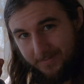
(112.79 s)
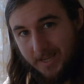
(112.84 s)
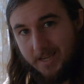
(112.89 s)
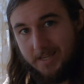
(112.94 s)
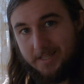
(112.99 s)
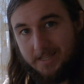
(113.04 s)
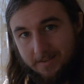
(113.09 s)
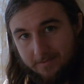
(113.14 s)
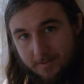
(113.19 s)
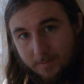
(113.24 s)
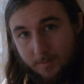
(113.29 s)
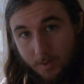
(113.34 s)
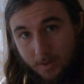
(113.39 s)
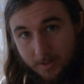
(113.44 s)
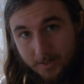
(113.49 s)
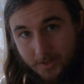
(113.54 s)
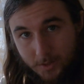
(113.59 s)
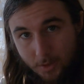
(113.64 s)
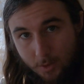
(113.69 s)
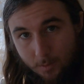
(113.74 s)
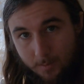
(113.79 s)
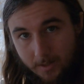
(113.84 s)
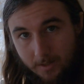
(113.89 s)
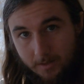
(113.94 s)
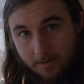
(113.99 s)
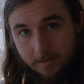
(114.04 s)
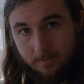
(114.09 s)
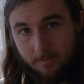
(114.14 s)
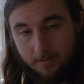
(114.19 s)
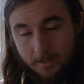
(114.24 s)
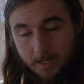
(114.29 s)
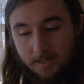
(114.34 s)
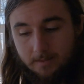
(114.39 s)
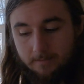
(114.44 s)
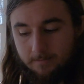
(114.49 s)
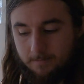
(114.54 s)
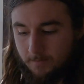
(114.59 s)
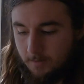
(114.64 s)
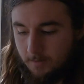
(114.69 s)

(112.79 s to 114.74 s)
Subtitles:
is even more super, right?